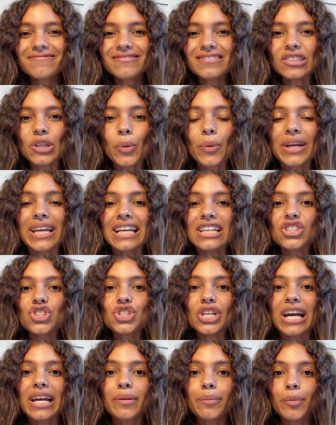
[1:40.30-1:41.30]
so we can
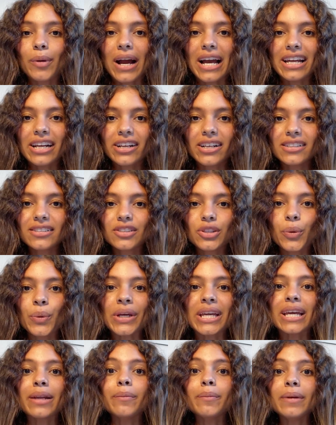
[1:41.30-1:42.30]
shine brighter, so we
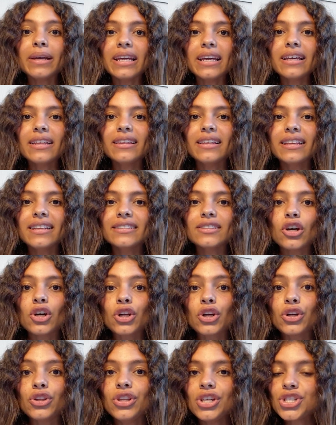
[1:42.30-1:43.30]
can be this
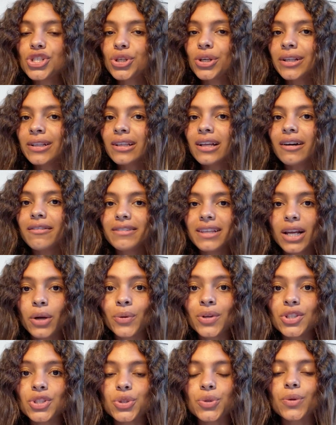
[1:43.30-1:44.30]
unconditional love that
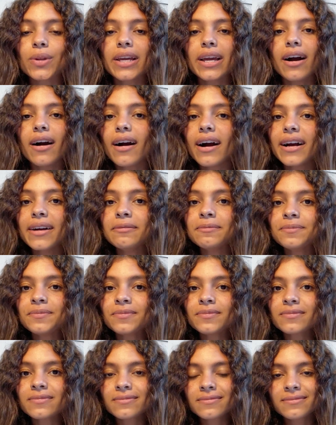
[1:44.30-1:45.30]
we truly are.
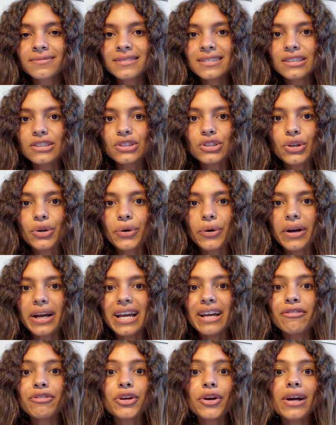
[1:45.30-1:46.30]
So
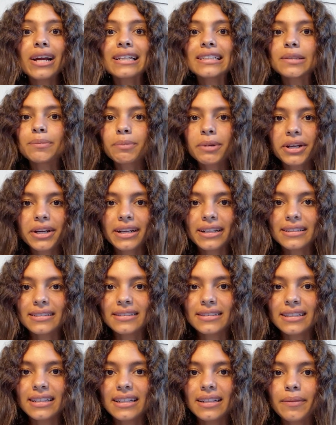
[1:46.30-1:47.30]
if you're
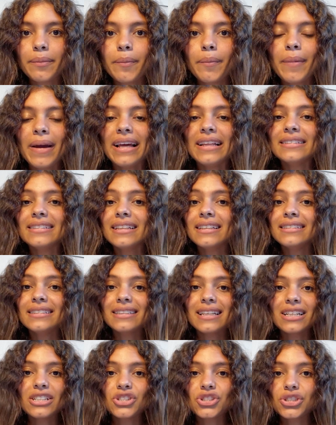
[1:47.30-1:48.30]
experiencing pain
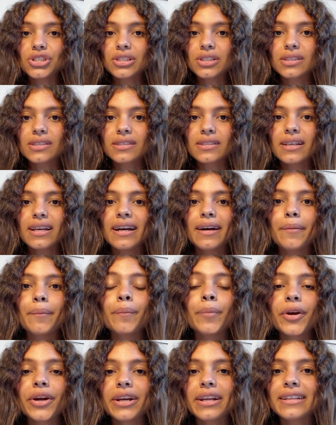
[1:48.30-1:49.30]
sensations,
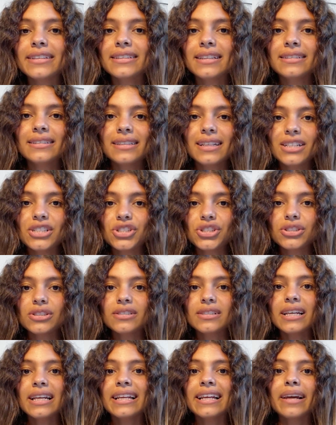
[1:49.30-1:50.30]
burning
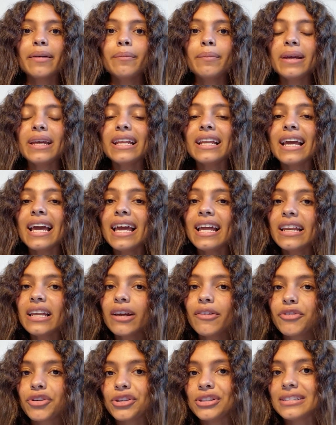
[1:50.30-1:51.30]
sensations, it can be in any
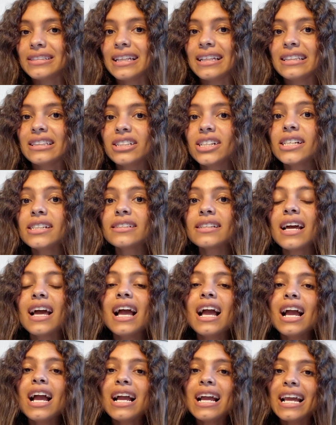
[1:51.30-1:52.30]
of your centers.
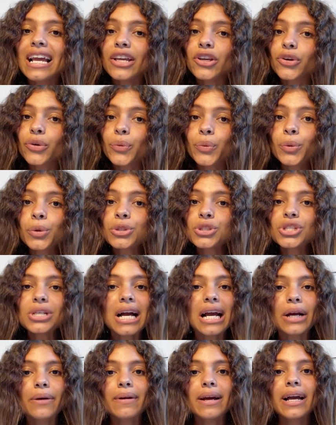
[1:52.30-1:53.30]
In your root
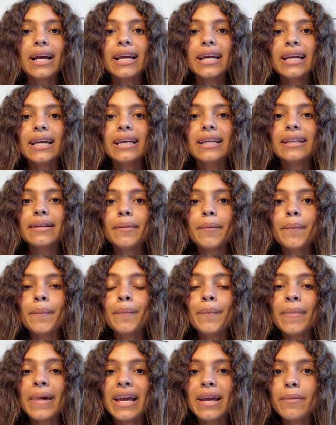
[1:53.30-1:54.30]
chakra, it
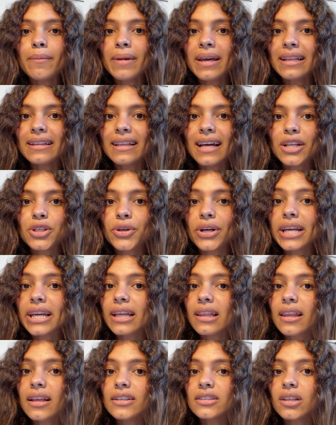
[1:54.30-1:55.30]
may mean that you're
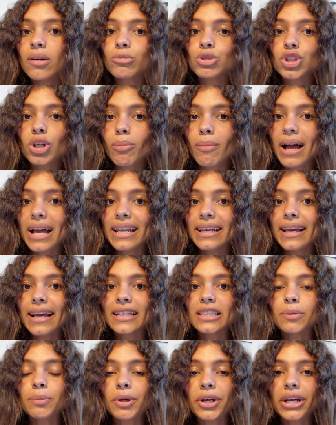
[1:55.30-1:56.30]
healing some traumatic
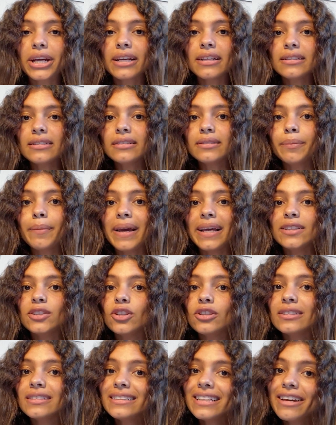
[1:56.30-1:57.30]
experience based
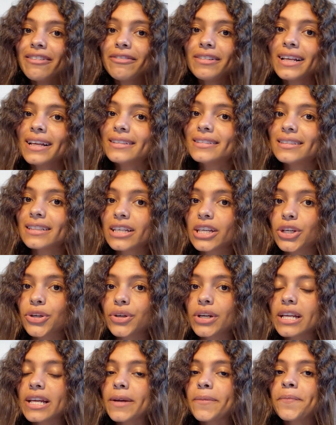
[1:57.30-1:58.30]
on safety and
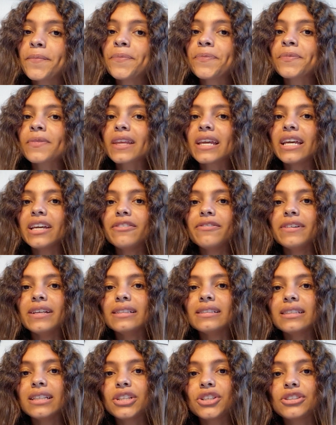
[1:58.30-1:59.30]
security. If
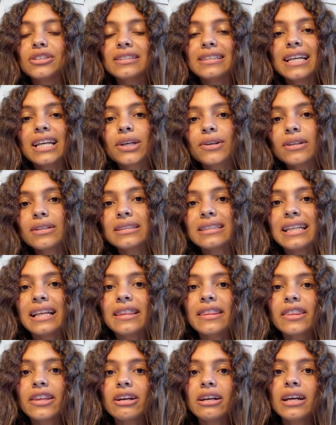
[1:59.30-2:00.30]
it's in your sacral
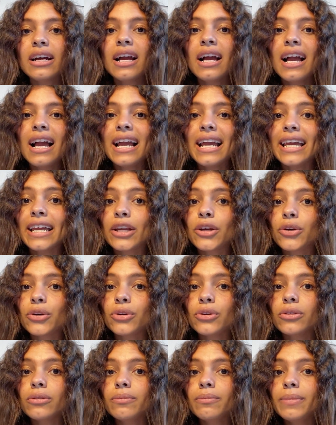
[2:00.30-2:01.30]
center, it
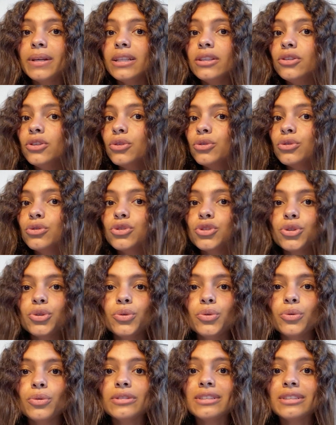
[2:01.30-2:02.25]
could be due to